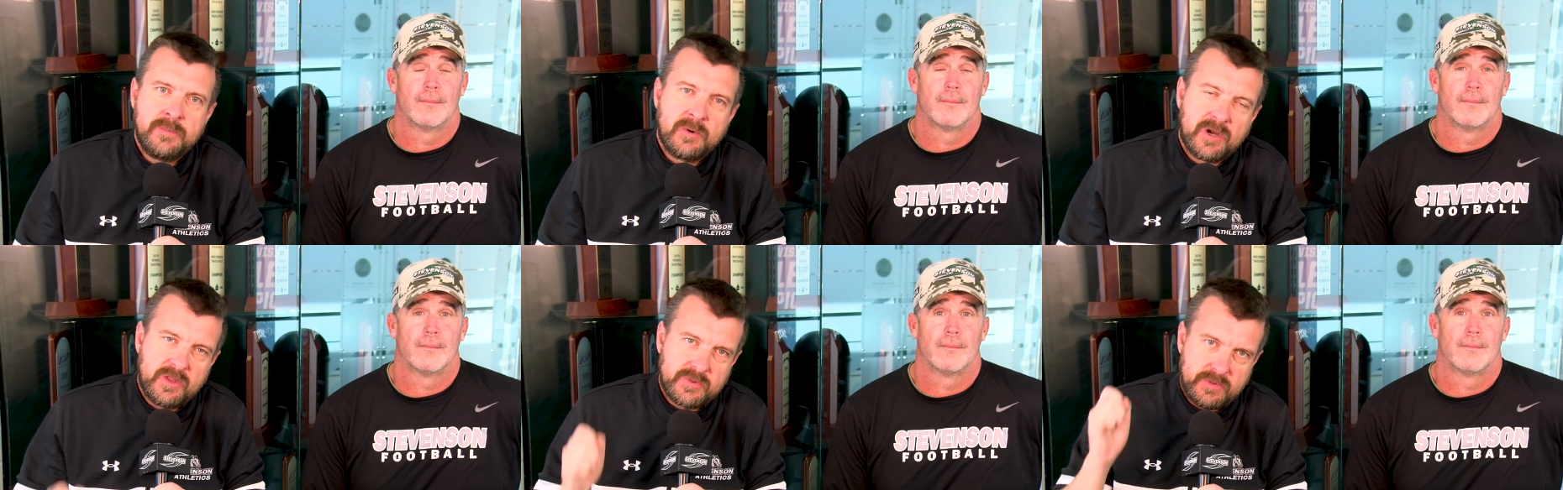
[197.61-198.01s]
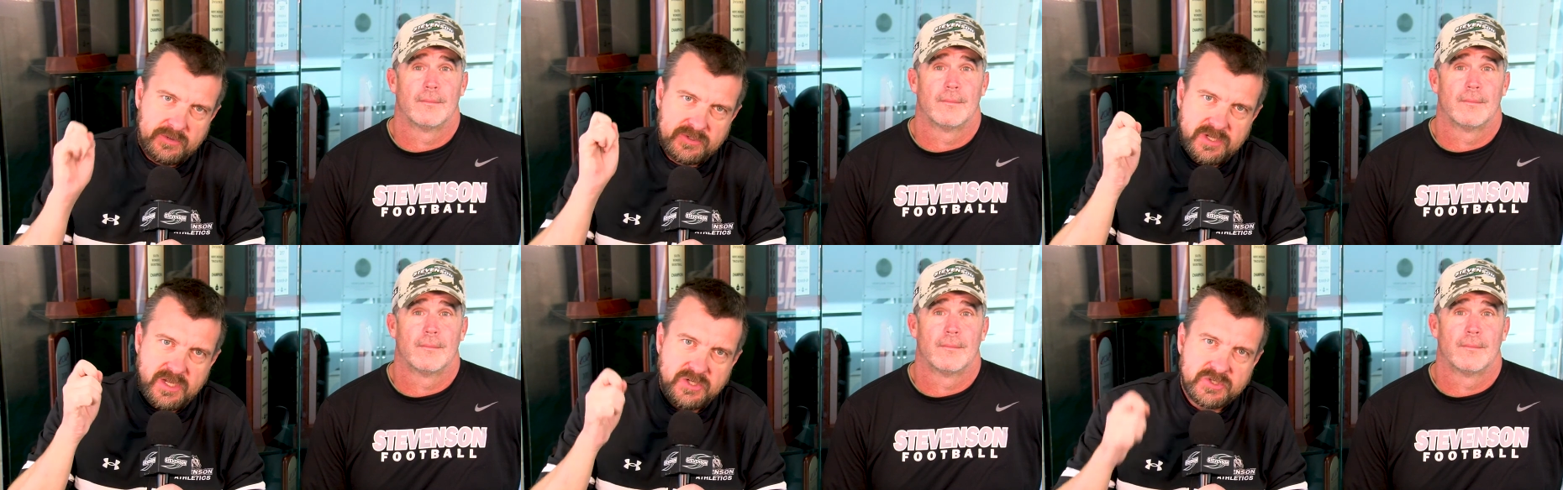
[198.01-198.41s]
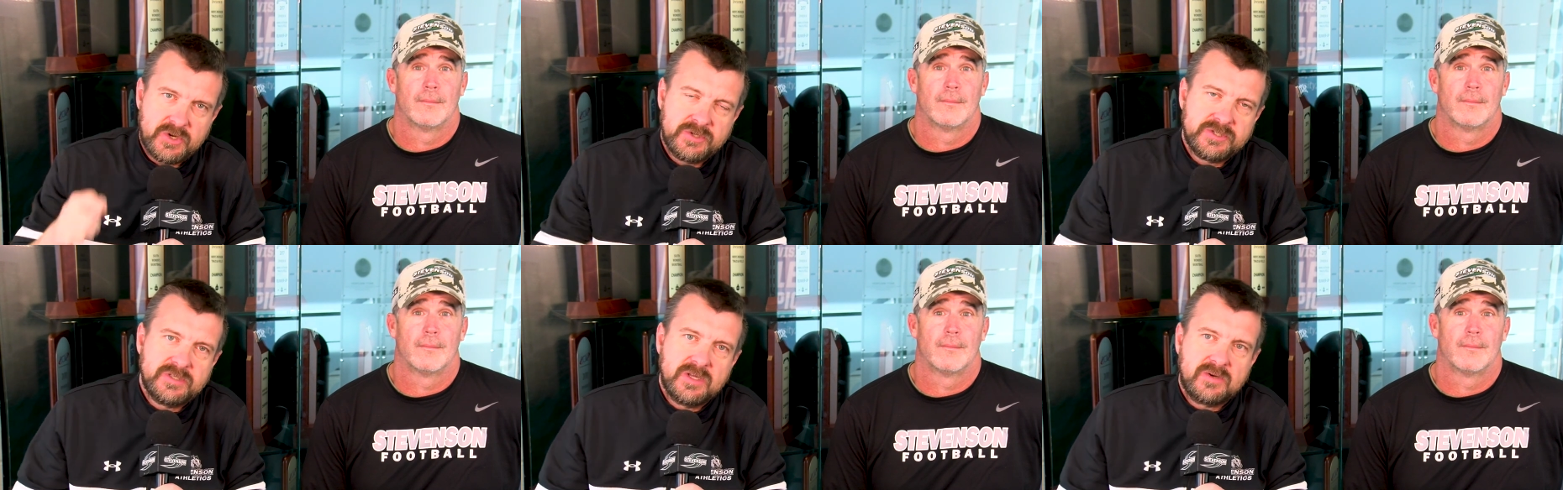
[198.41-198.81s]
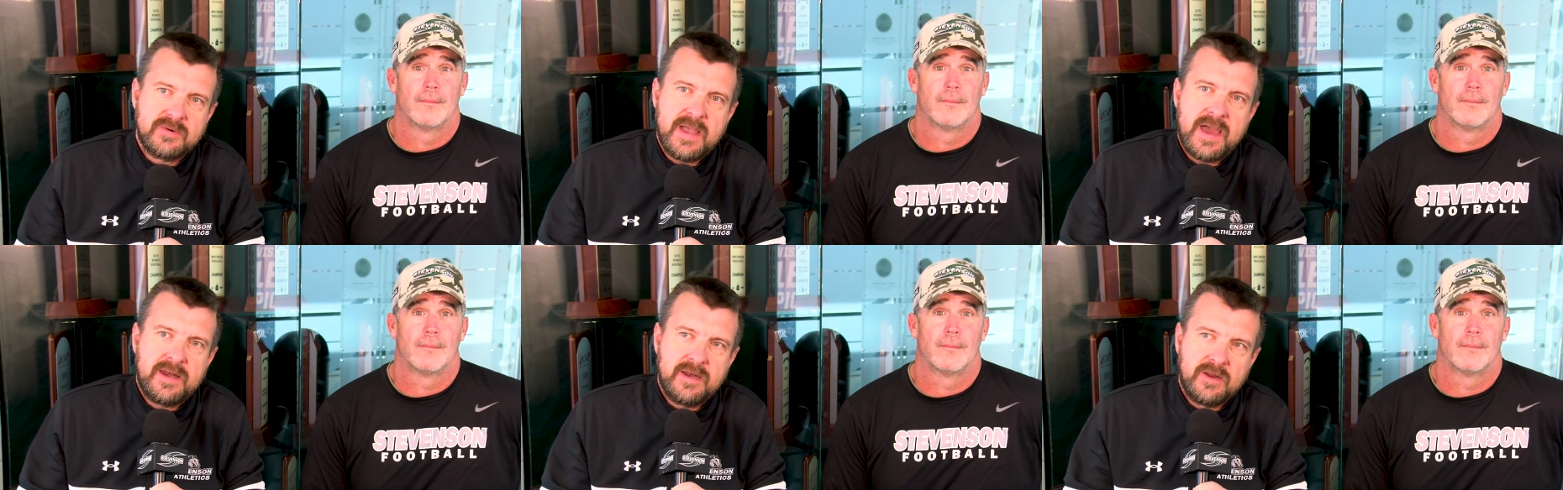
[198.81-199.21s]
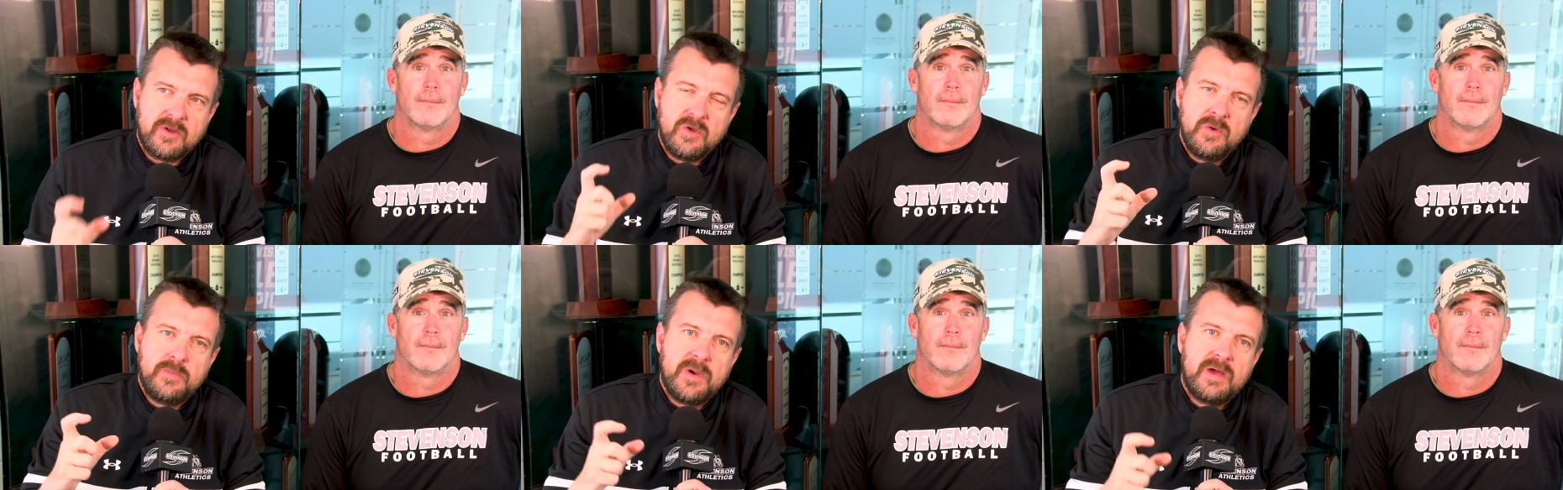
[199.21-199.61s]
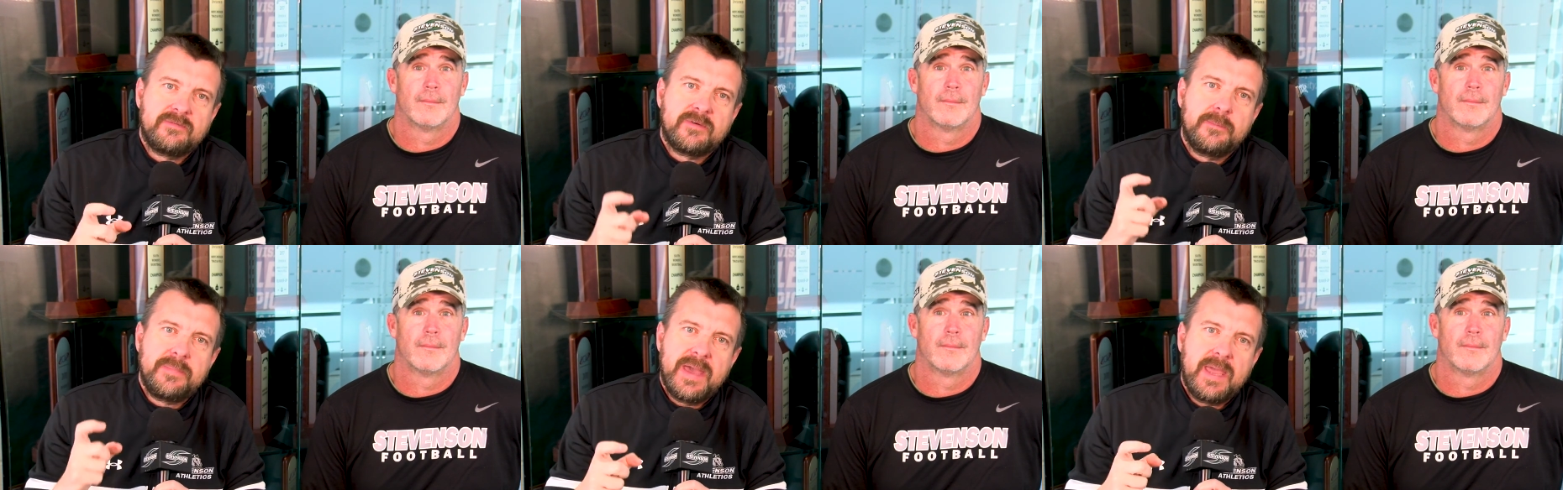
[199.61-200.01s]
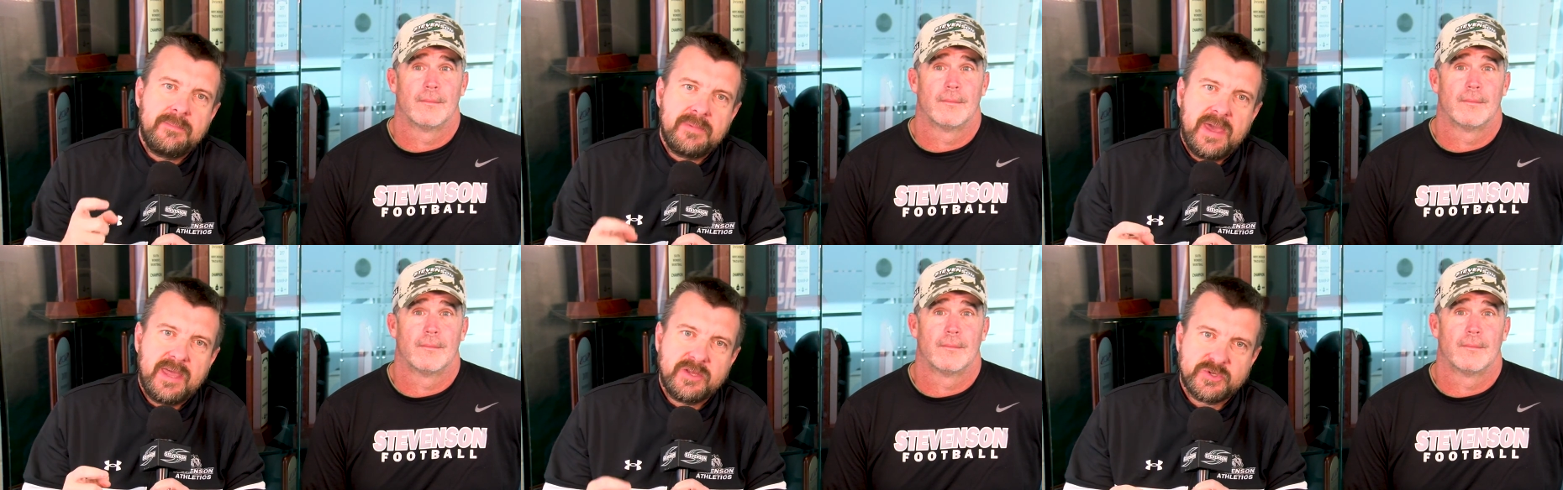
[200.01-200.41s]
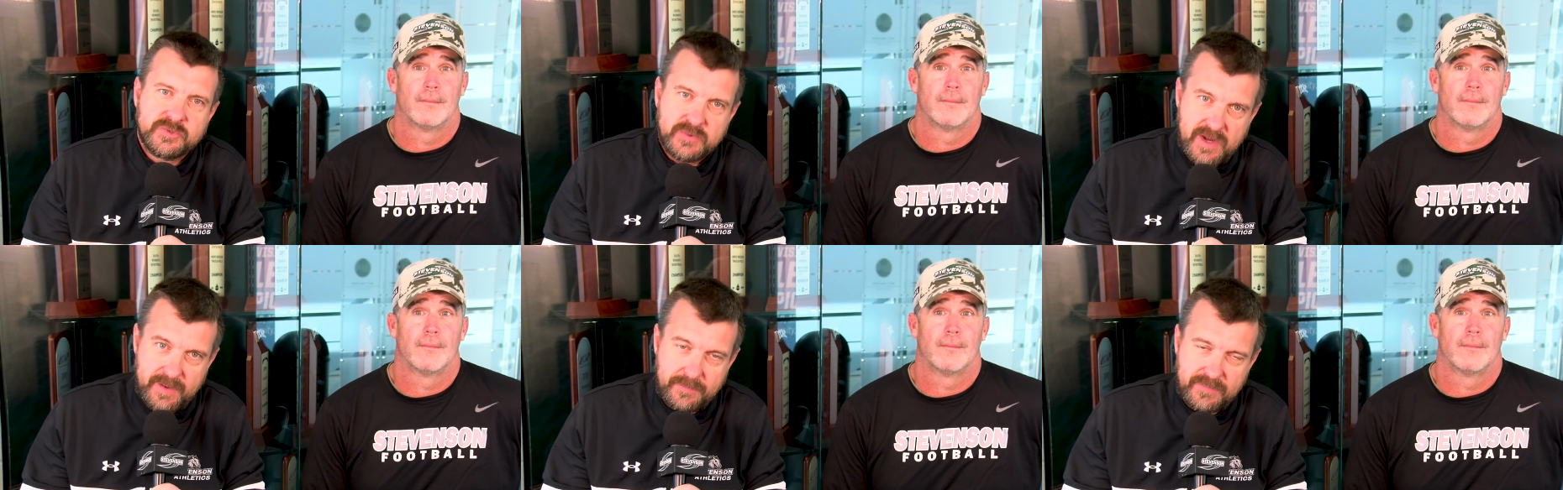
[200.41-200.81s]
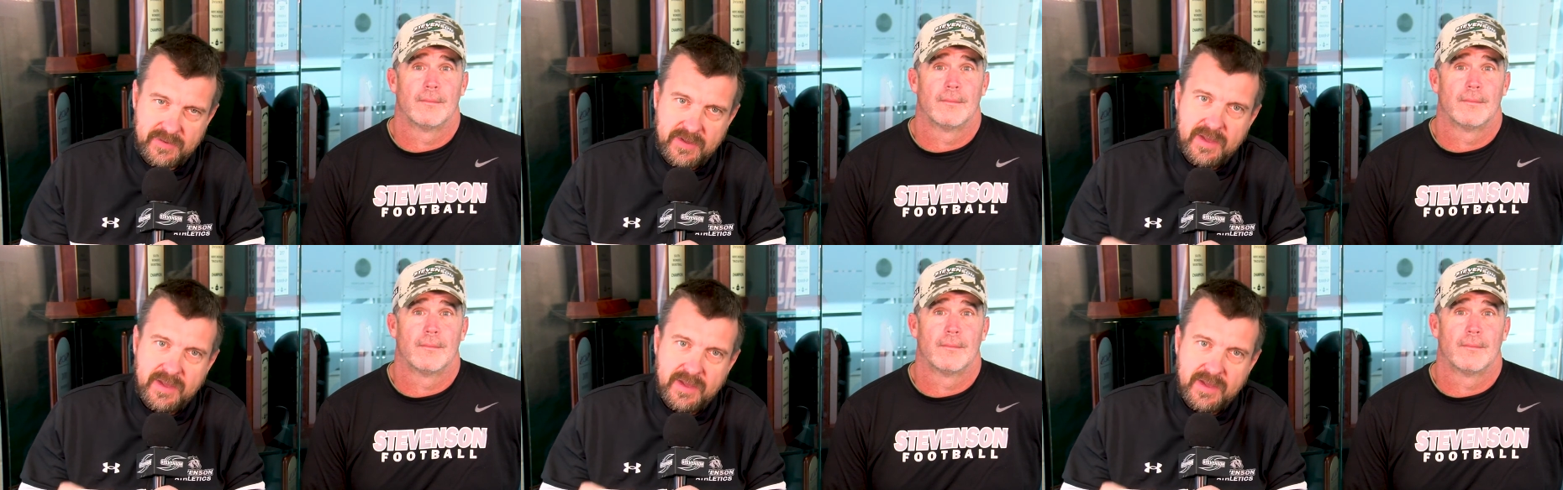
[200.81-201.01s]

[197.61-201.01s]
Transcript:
Speaker 1: we're going to throw T-shirts in the crowd and a coupon for Bang Bang Shrimp